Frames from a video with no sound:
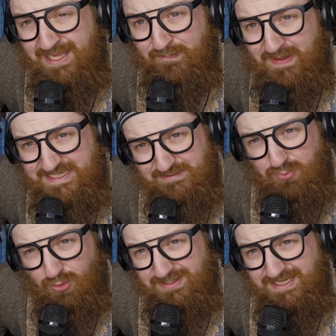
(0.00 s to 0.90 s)
it's
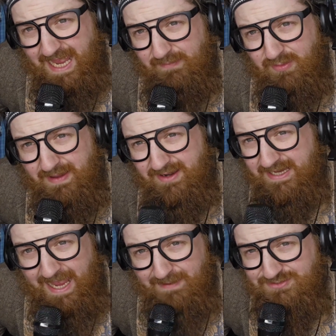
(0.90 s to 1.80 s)
important to yap about it.
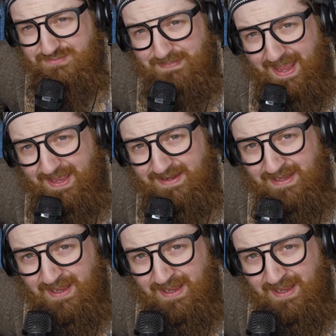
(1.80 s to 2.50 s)
Caps are bad.